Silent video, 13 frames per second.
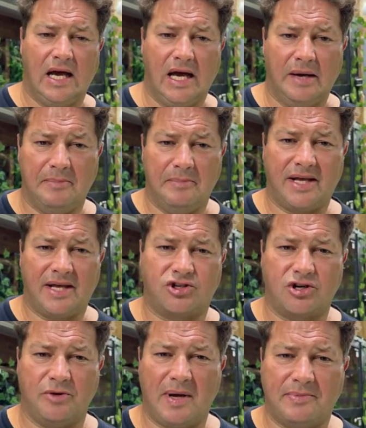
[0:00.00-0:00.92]
Make the
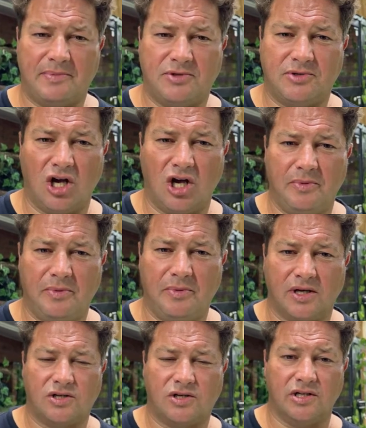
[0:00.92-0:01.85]
trip up to Joburg.
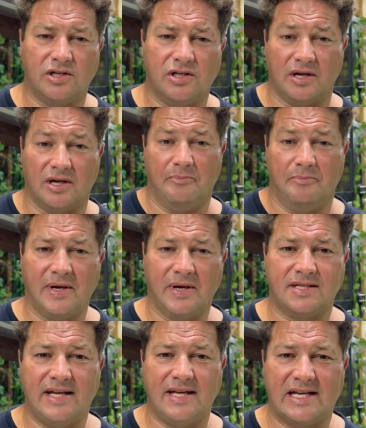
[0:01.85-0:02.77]
It's our
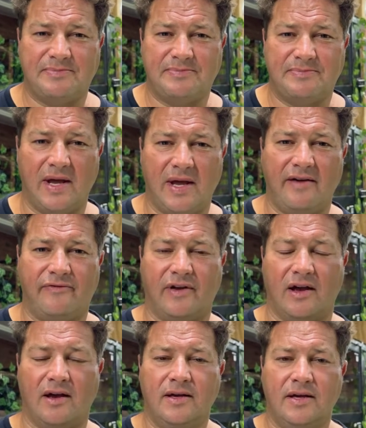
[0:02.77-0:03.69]
biggest expo we have
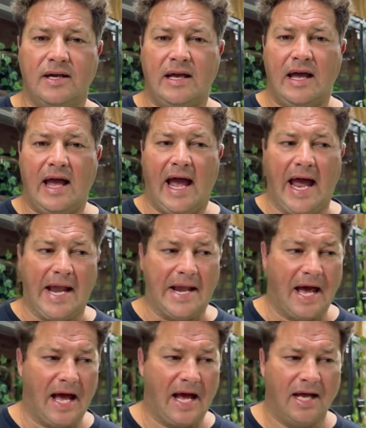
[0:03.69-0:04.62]
here. And
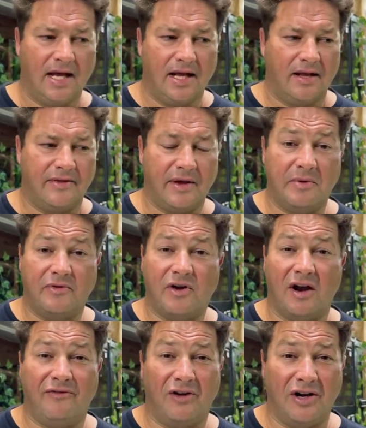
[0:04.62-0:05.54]
then we've
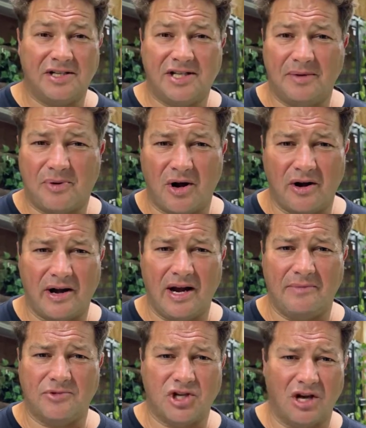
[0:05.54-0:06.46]
got a volunteer
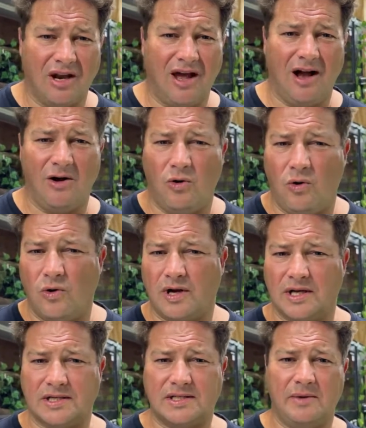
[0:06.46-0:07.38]
program July,
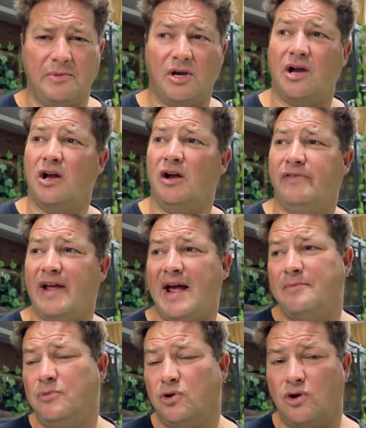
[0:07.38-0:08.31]
August. Then we're going over
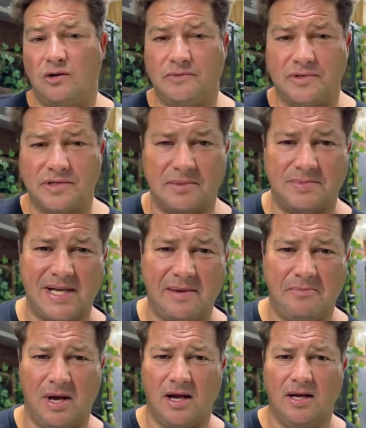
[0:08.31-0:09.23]
Animal Con in
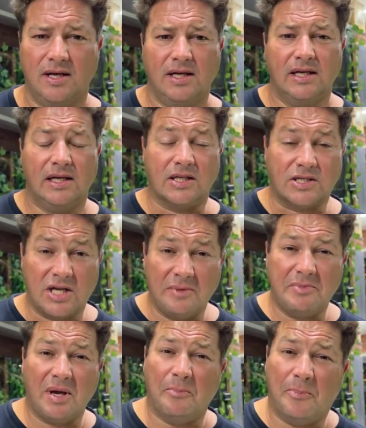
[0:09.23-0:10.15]
September. It's
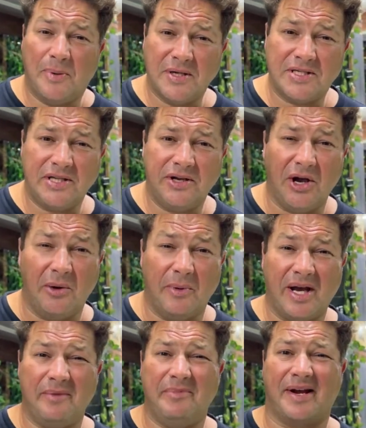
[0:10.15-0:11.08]
going to be a busy year. We're
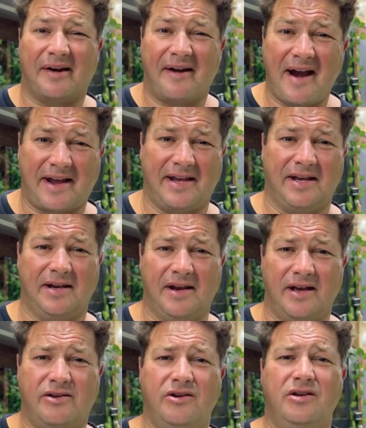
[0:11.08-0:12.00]
going to be cracking it,
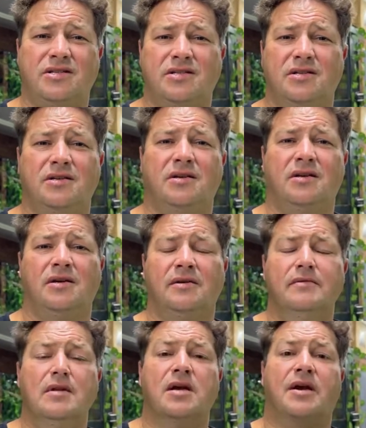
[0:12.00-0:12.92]
hey, Kirst?
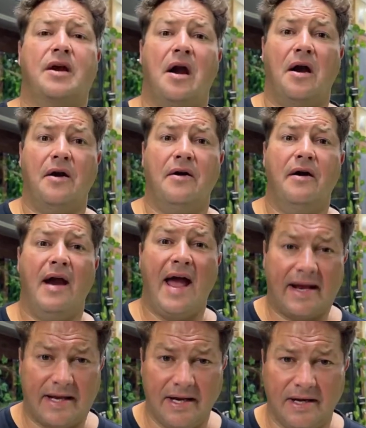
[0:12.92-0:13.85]
Cracking